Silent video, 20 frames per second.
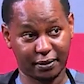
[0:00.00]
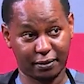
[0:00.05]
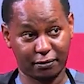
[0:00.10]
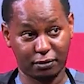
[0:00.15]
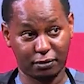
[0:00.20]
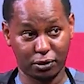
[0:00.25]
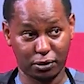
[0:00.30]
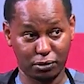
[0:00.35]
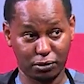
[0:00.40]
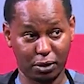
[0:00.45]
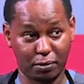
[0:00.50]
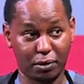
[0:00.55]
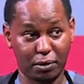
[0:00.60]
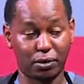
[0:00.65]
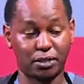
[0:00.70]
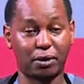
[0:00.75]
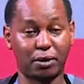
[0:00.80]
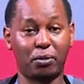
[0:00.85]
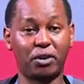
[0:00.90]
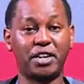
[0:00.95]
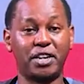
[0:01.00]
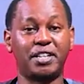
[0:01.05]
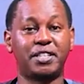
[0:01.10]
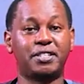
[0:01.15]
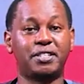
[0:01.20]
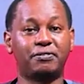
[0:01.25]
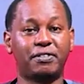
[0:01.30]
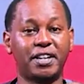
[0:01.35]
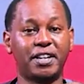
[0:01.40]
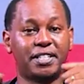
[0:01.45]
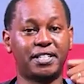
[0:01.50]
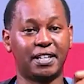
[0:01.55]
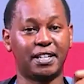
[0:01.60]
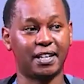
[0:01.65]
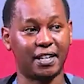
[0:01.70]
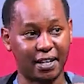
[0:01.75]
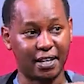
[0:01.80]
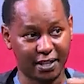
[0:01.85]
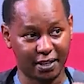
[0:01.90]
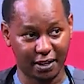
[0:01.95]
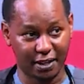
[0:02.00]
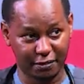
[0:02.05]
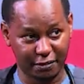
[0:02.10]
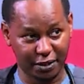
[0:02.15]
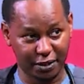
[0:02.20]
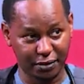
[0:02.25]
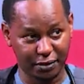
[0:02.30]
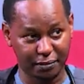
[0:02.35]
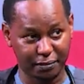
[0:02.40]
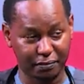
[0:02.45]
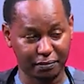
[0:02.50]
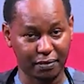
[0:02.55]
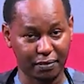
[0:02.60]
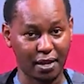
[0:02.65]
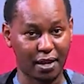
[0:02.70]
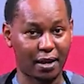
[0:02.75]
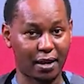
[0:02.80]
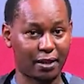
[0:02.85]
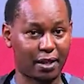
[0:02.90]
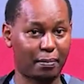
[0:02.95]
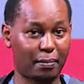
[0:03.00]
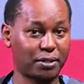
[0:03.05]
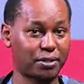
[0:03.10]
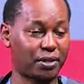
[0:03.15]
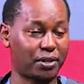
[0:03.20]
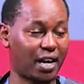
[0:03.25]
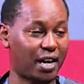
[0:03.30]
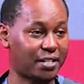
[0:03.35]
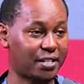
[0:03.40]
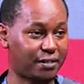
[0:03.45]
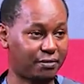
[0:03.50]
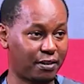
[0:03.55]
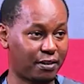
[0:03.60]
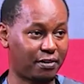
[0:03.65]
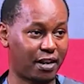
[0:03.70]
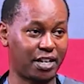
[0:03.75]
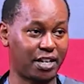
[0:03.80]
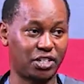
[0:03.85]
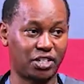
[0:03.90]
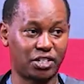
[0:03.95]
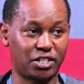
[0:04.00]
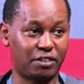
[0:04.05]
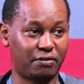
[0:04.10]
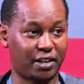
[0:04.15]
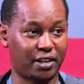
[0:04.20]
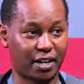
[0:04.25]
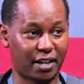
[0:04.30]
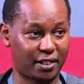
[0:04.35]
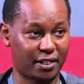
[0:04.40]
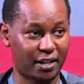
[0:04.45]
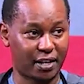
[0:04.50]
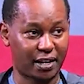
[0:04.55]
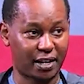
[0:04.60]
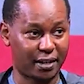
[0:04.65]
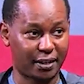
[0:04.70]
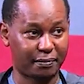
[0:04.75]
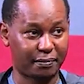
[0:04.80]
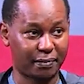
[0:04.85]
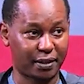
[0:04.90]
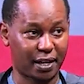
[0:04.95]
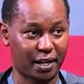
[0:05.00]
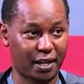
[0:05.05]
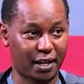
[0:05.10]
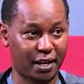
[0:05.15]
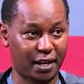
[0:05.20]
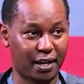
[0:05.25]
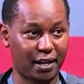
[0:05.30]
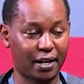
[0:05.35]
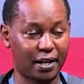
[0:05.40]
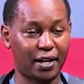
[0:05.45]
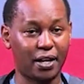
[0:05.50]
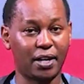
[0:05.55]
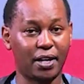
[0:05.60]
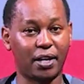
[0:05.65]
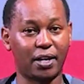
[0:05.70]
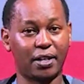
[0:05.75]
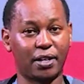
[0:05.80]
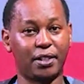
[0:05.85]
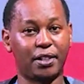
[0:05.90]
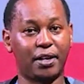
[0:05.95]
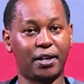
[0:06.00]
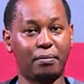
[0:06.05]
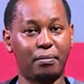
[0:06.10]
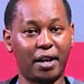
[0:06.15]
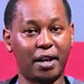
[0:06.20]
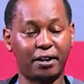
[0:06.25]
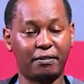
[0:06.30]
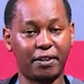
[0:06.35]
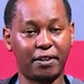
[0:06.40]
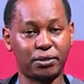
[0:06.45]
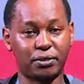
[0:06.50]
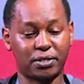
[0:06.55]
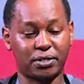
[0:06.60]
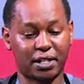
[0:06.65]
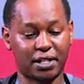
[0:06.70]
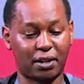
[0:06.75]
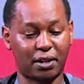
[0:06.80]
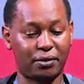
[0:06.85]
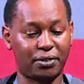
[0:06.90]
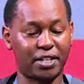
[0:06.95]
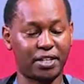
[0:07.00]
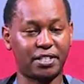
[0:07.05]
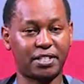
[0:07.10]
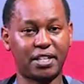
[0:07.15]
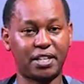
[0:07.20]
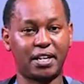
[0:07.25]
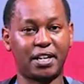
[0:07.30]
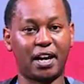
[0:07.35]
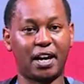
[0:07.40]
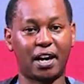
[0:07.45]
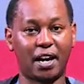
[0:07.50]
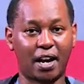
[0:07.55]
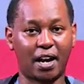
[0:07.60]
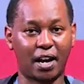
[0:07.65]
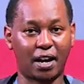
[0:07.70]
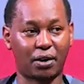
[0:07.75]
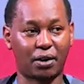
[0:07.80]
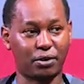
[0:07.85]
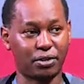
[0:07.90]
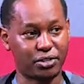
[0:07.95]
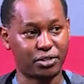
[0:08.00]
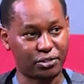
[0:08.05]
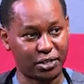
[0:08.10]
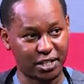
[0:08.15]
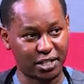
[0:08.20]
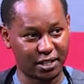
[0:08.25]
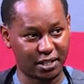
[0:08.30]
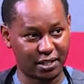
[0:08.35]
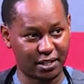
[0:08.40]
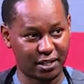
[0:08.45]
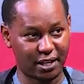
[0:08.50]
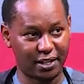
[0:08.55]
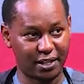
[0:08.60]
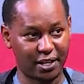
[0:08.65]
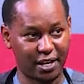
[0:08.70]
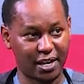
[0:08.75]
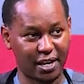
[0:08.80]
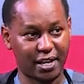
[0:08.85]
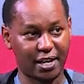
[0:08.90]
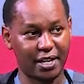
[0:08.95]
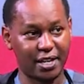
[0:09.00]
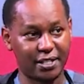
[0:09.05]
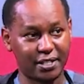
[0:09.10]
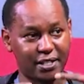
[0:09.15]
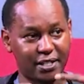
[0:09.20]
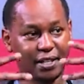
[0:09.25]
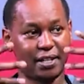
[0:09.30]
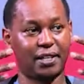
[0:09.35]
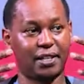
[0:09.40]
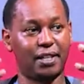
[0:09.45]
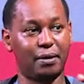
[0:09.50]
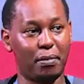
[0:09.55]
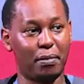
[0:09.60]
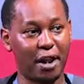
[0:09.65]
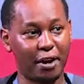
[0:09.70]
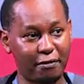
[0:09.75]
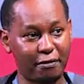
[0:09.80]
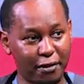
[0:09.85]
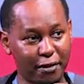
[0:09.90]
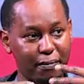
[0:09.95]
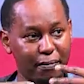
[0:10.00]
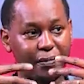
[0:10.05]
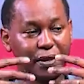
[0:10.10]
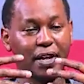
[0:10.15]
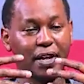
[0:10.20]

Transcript: for sure because the body is fighting the infection. The person has fever, he's shivering thoroughly. Yeah, the blood vessels that are on the skin are constricted and they increase the blood flow.